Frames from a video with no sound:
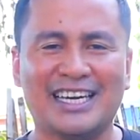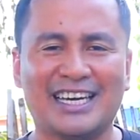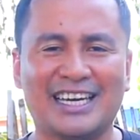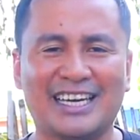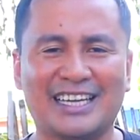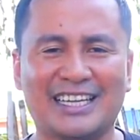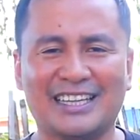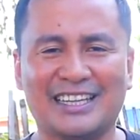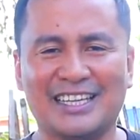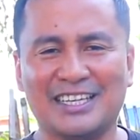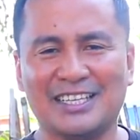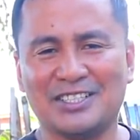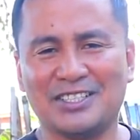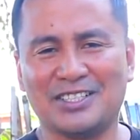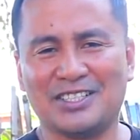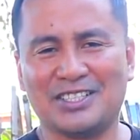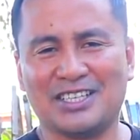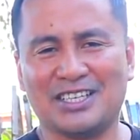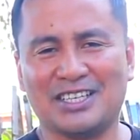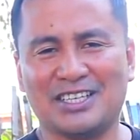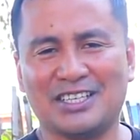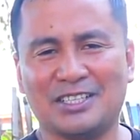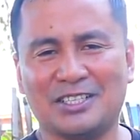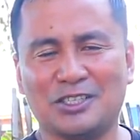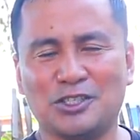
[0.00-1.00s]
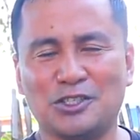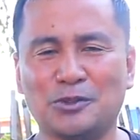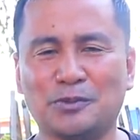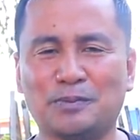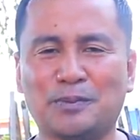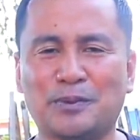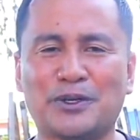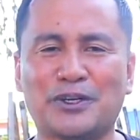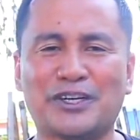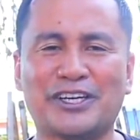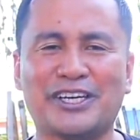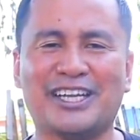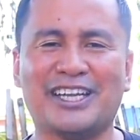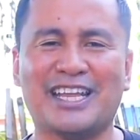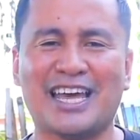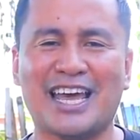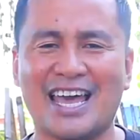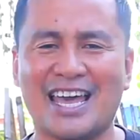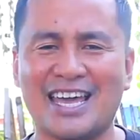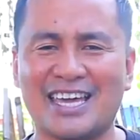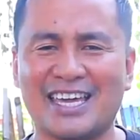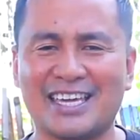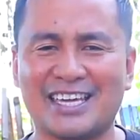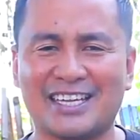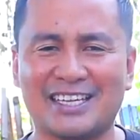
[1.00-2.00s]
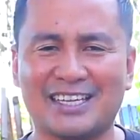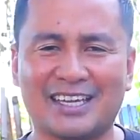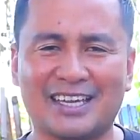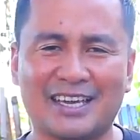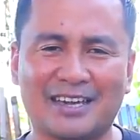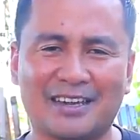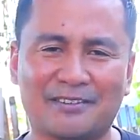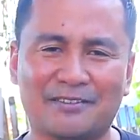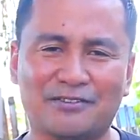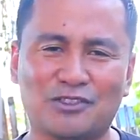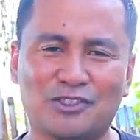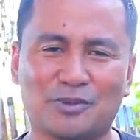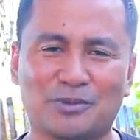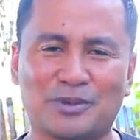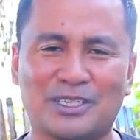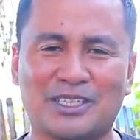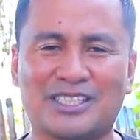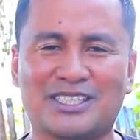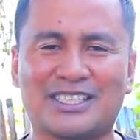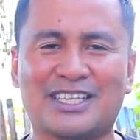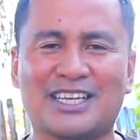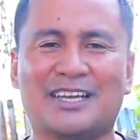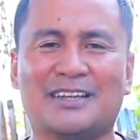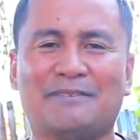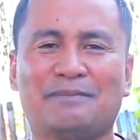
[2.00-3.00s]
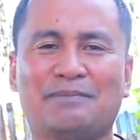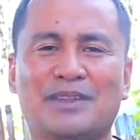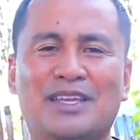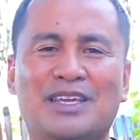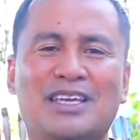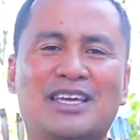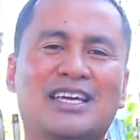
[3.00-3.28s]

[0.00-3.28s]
and that's the support that I can give to my son.